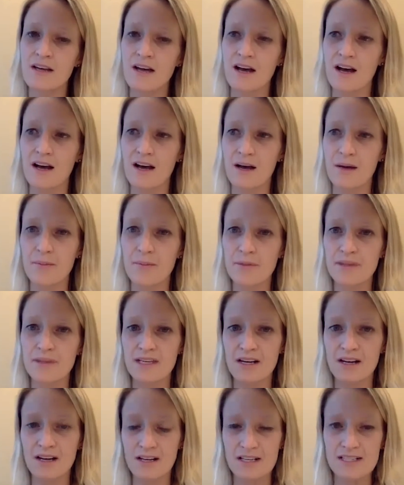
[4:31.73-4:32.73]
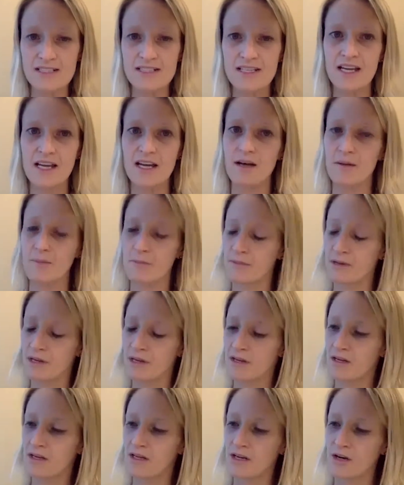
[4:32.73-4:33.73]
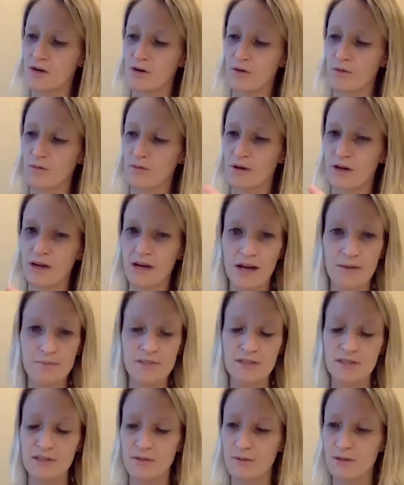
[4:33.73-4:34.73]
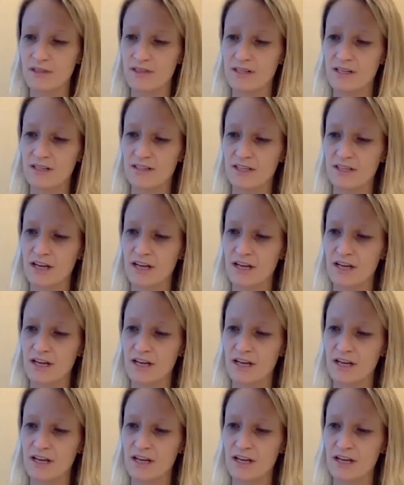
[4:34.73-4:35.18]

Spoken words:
but then on exam, absolutely what Dr.